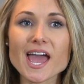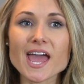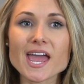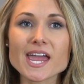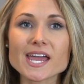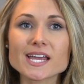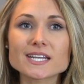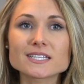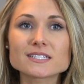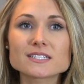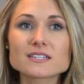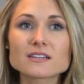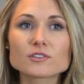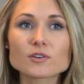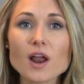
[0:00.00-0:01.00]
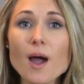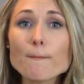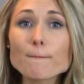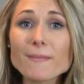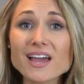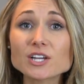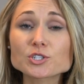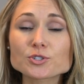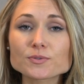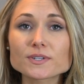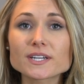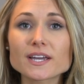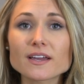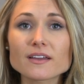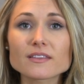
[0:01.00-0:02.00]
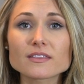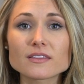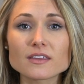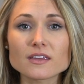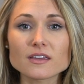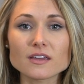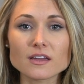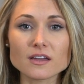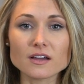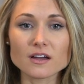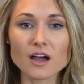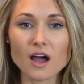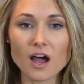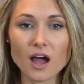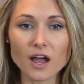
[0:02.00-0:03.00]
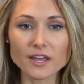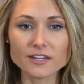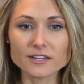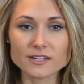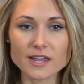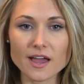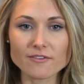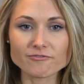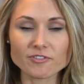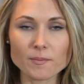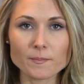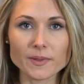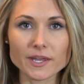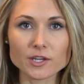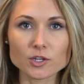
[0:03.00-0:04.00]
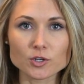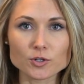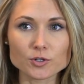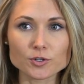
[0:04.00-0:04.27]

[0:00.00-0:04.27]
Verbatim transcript: and they're not measuring the height yet from like from